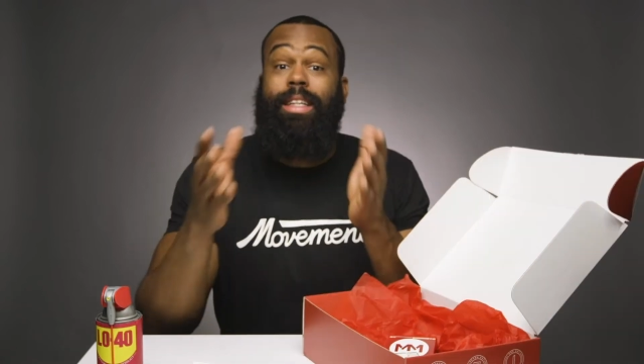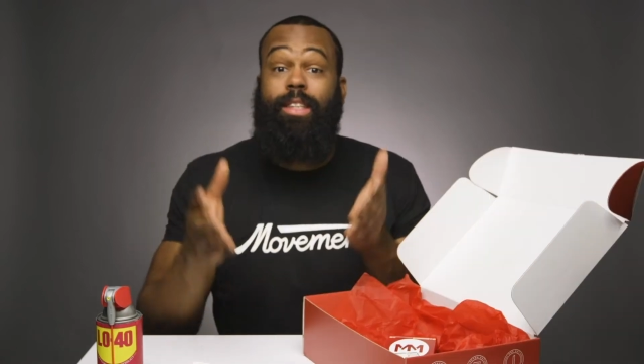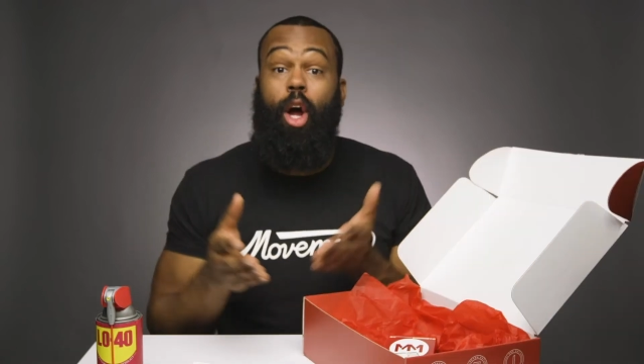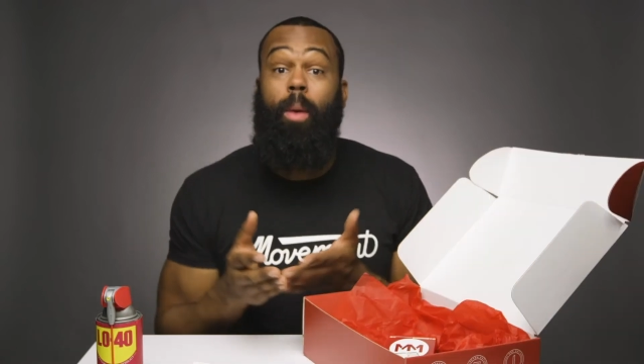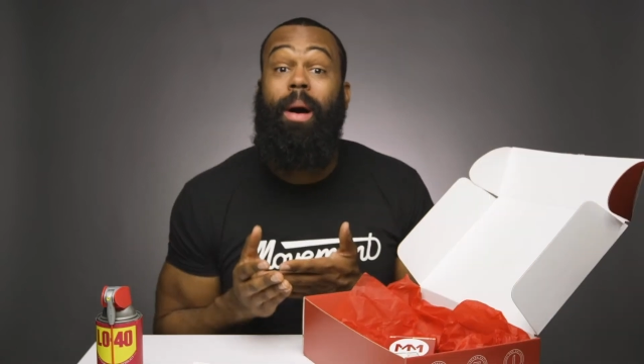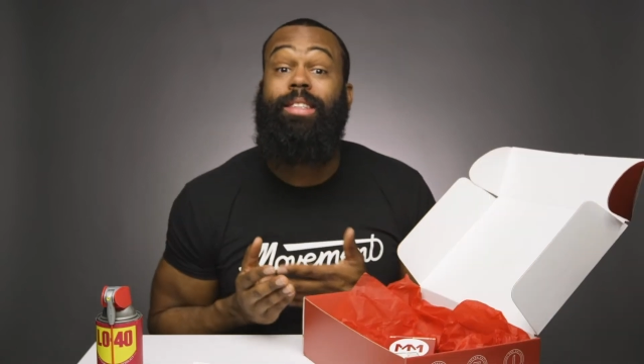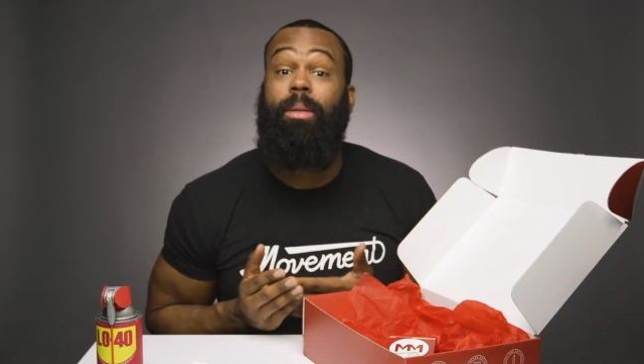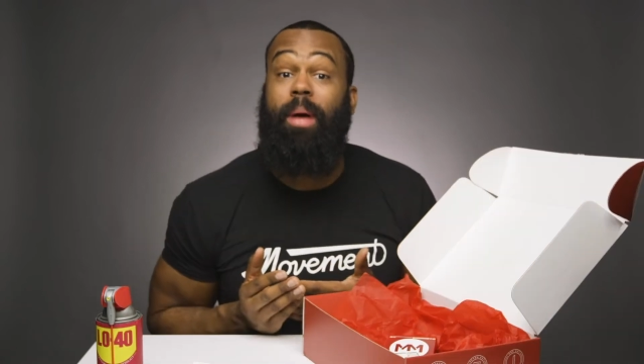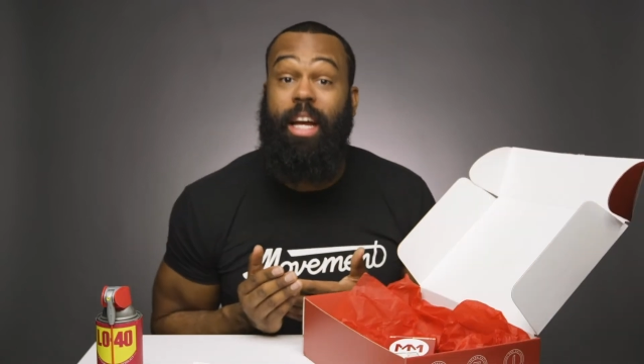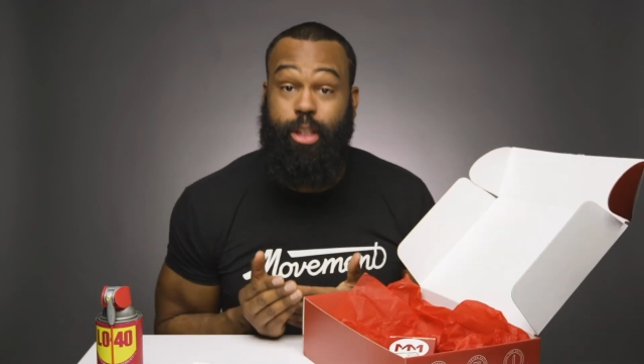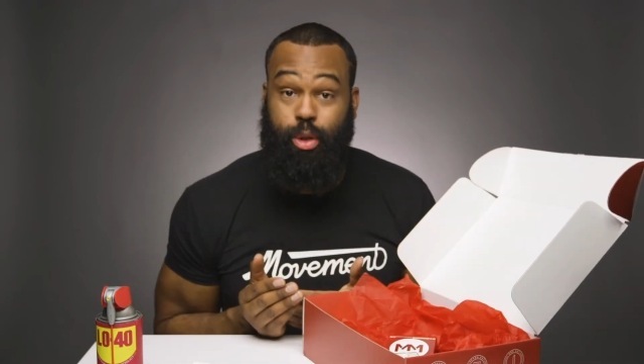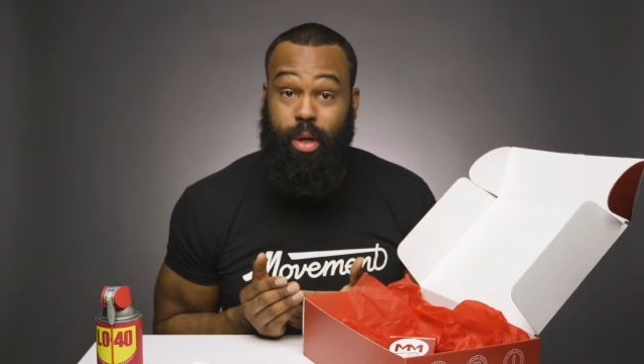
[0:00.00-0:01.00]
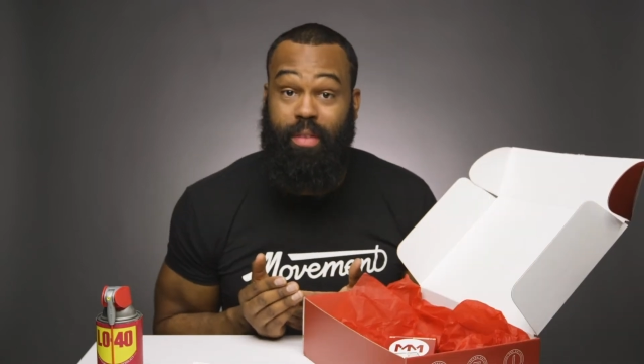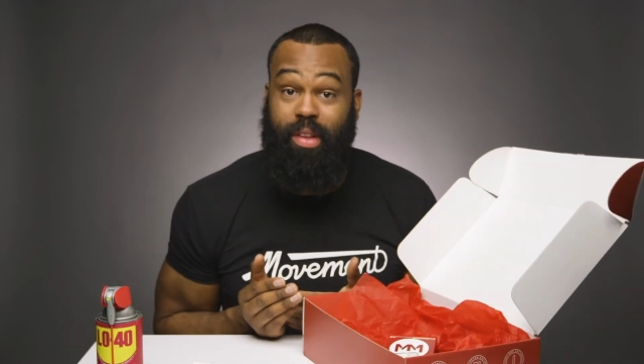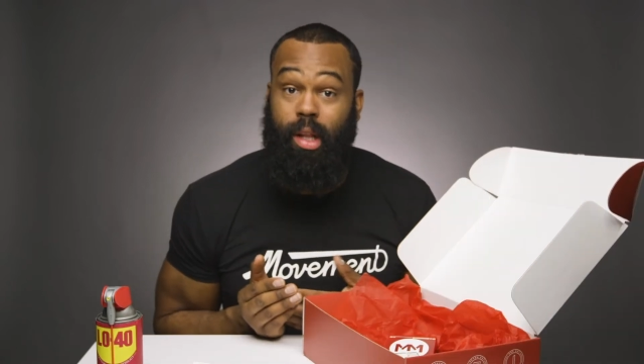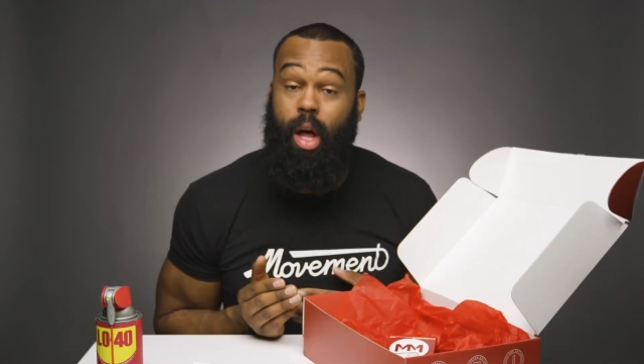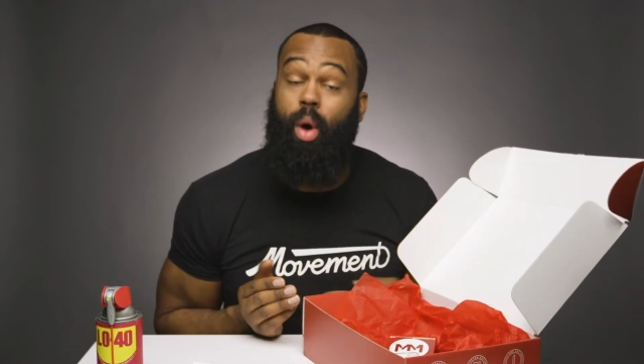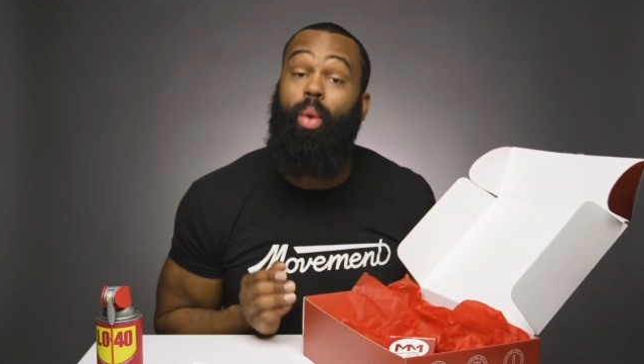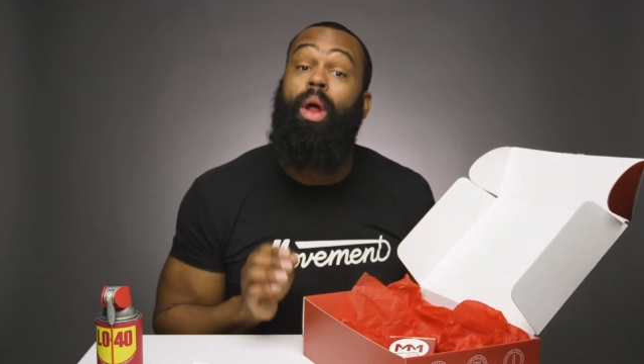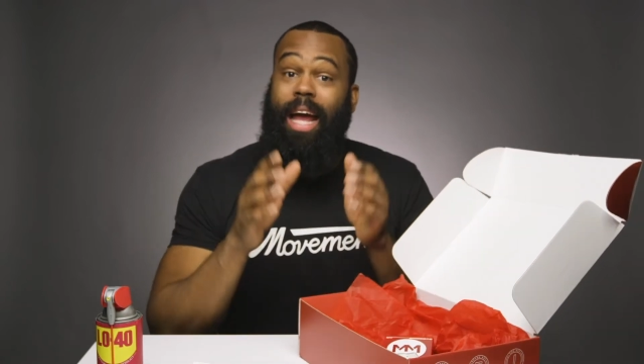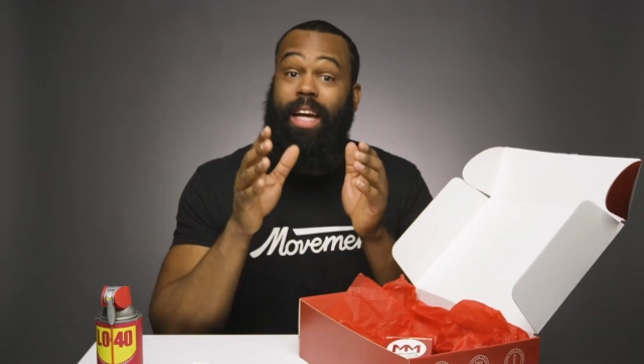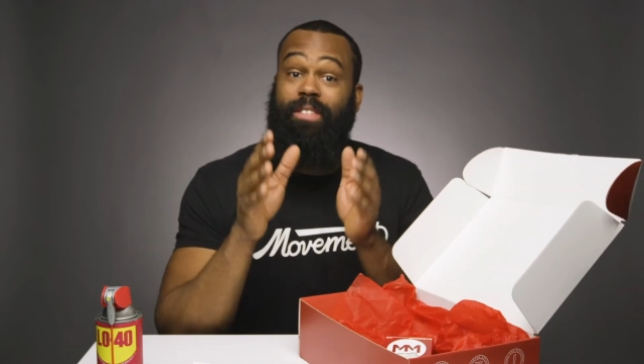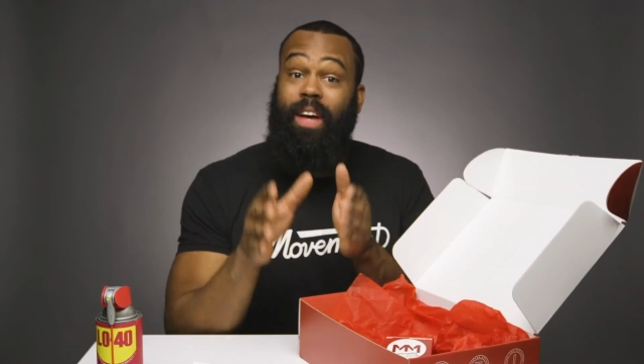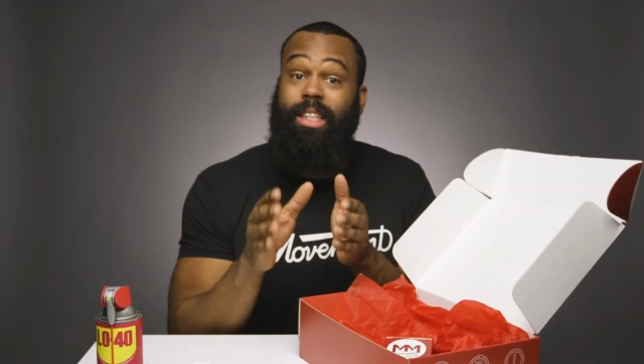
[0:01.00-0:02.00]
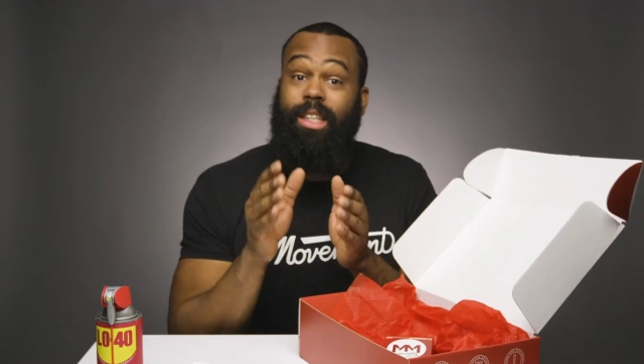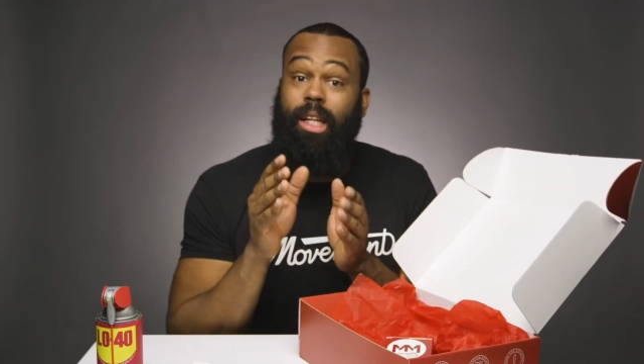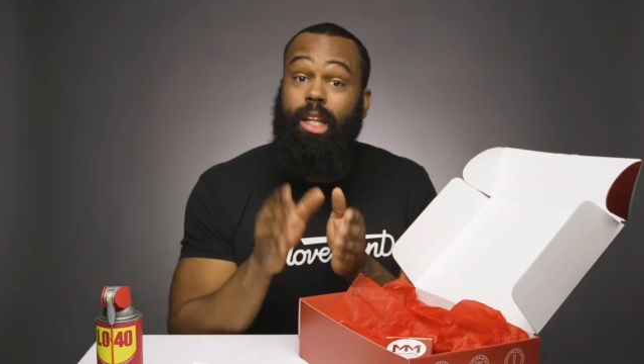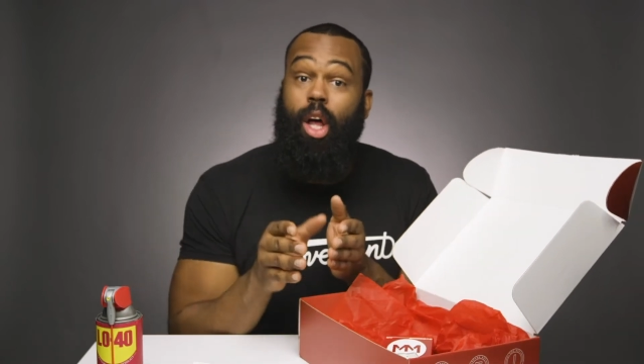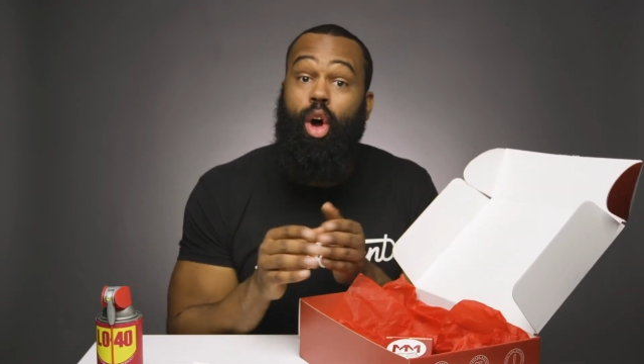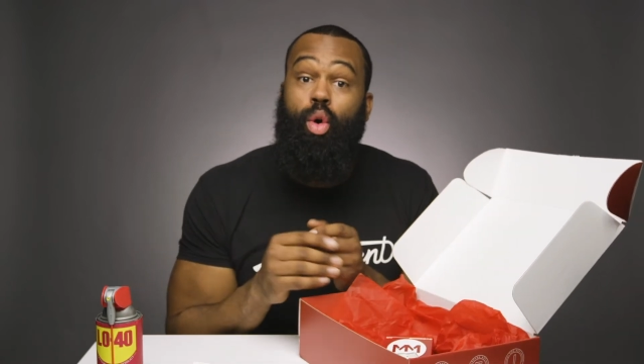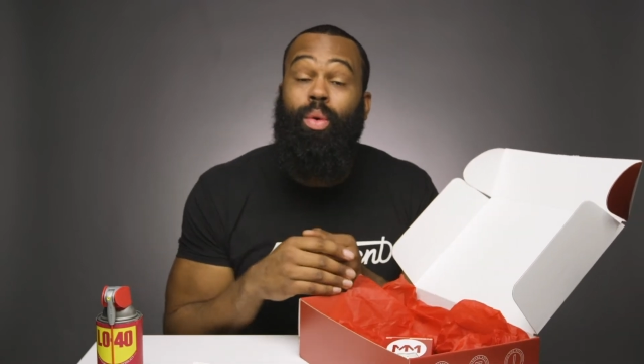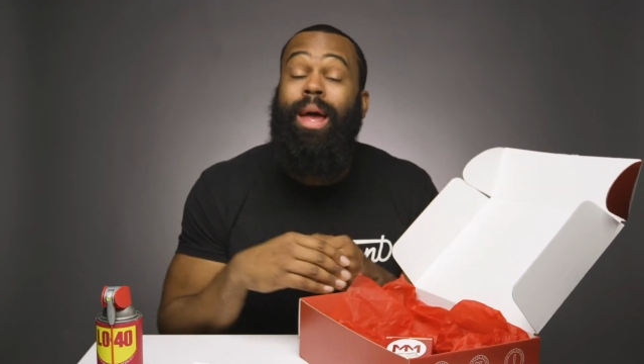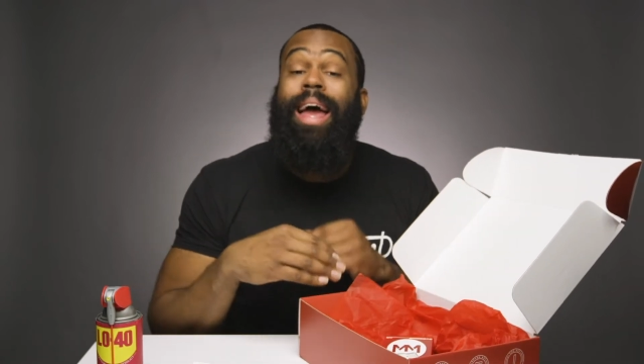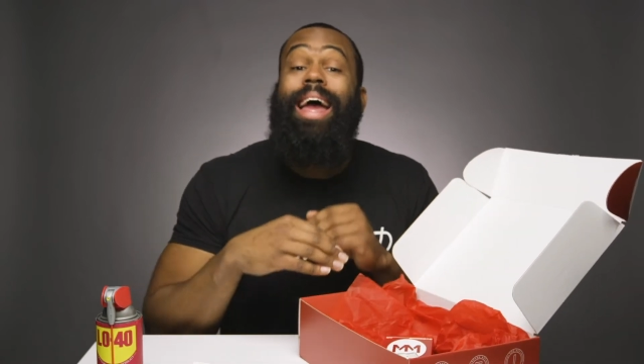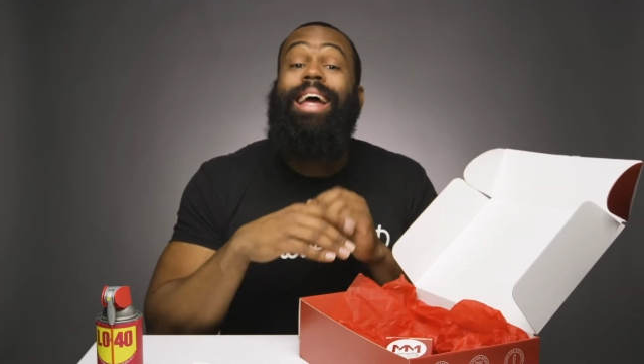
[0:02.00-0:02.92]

Let's talk about some history of the loan. A conventional loan